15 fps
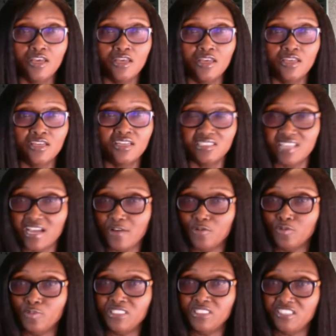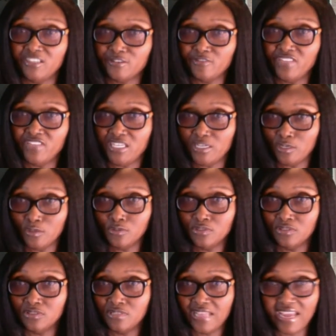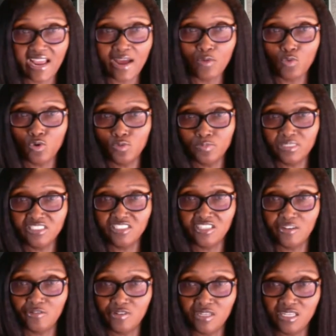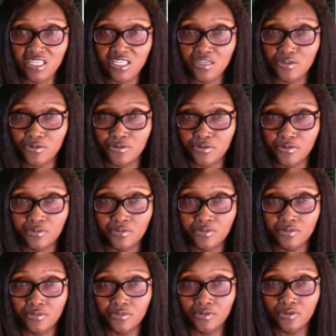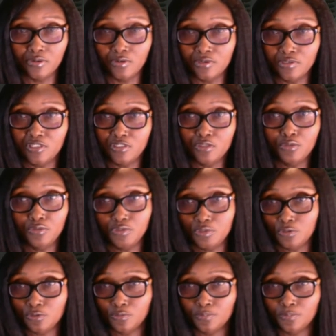because I will be sharing videos that I won't be sharing here on YouTube.